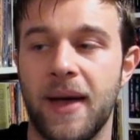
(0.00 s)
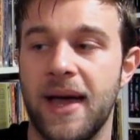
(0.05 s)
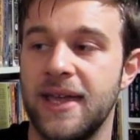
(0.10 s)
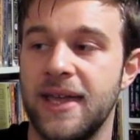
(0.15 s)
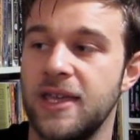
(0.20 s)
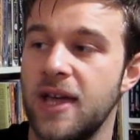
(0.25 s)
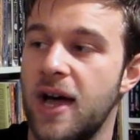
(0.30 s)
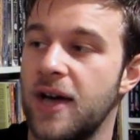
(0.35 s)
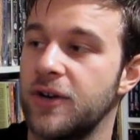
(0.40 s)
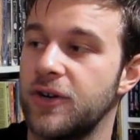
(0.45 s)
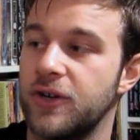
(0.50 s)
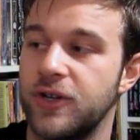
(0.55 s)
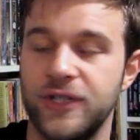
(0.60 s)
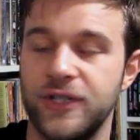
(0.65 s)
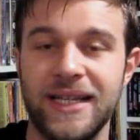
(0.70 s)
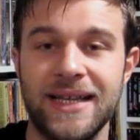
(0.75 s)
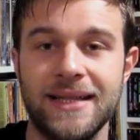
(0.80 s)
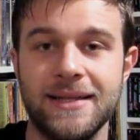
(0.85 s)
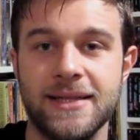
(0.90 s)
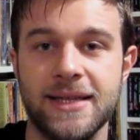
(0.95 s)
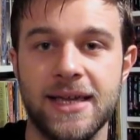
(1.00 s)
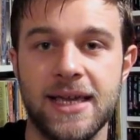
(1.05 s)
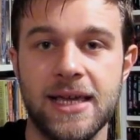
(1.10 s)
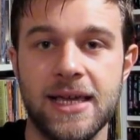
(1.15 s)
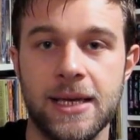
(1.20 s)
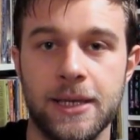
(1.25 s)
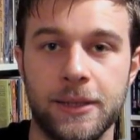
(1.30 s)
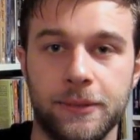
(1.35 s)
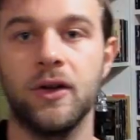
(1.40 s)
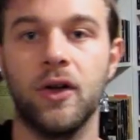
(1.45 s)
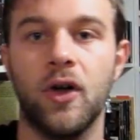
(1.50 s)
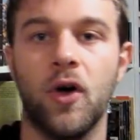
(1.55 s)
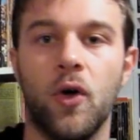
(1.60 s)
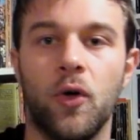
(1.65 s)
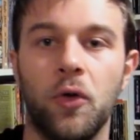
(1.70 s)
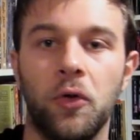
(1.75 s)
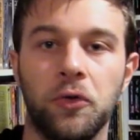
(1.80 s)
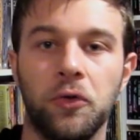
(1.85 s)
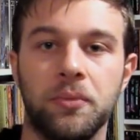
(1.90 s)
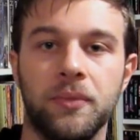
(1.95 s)
by Yoder Kretinsky.
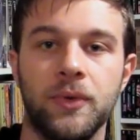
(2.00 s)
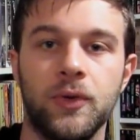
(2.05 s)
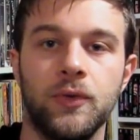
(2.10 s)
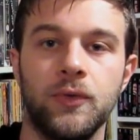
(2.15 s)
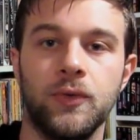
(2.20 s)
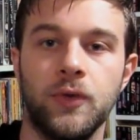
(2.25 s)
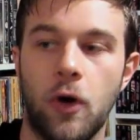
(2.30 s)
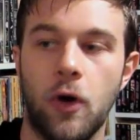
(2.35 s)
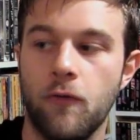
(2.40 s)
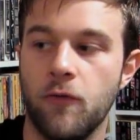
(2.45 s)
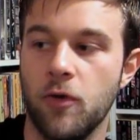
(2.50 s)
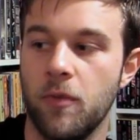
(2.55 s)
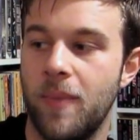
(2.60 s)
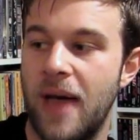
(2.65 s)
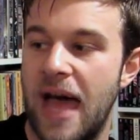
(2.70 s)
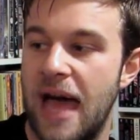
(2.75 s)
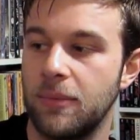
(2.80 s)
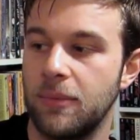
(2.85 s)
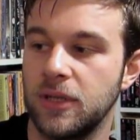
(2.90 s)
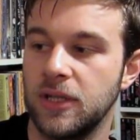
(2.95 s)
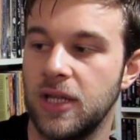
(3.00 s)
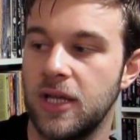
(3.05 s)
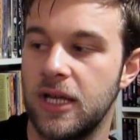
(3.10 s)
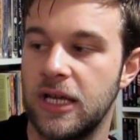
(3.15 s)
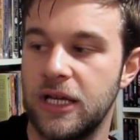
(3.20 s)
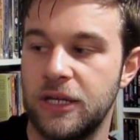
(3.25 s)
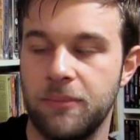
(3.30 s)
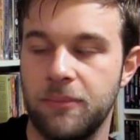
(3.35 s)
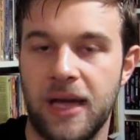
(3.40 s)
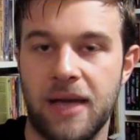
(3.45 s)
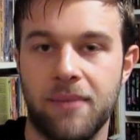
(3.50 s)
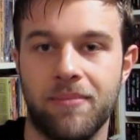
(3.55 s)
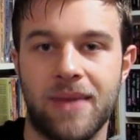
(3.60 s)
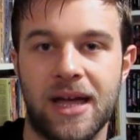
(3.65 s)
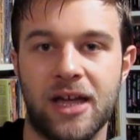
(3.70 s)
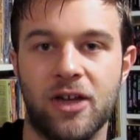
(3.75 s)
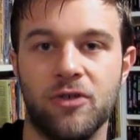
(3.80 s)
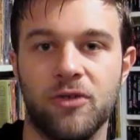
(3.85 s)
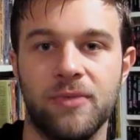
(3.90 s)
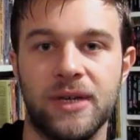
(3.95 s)
Cold Moon Over Babylon by
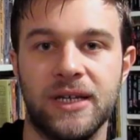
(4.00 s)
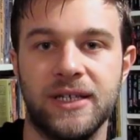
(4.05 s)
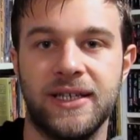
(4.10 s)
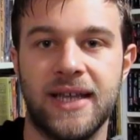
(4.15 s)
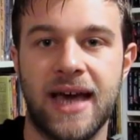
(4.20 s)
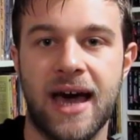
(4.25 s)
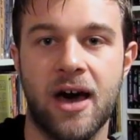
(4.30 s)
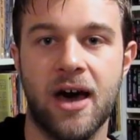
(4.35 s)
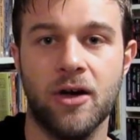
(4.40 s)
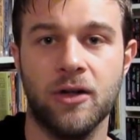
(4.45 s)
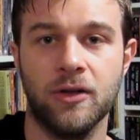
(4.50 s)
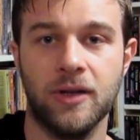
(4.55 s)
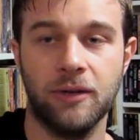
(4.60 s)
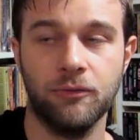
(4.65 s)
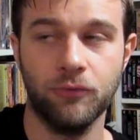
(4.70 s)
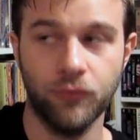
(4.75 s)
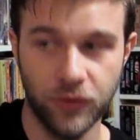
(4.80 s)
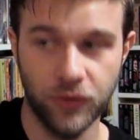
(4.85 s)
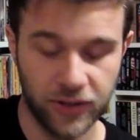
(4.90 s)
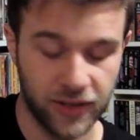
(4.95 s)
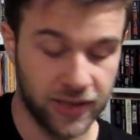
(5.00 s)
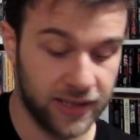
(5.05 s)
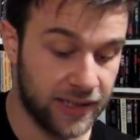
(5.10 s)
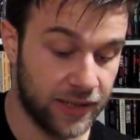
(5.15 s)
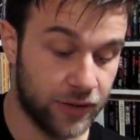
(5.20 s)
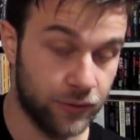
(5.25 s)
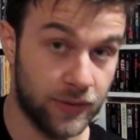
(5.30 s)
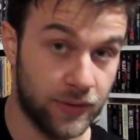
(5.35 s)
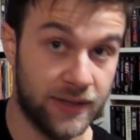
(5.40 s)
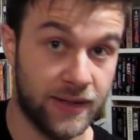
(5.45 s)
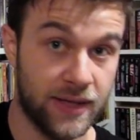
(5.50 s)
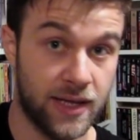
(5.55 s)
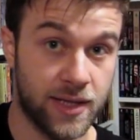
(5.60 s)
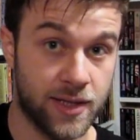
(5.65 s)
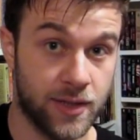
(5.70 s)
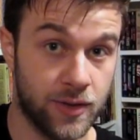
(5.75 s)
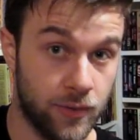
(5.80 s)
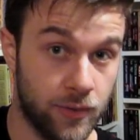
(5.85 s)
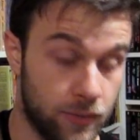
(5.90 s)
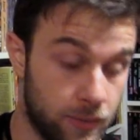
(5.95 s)
Michael McDowell. Really need to read
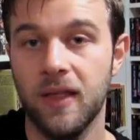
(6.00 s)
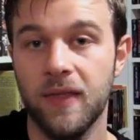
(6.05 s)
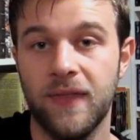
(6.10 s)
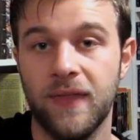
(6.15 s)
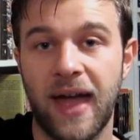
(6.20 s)
this soon.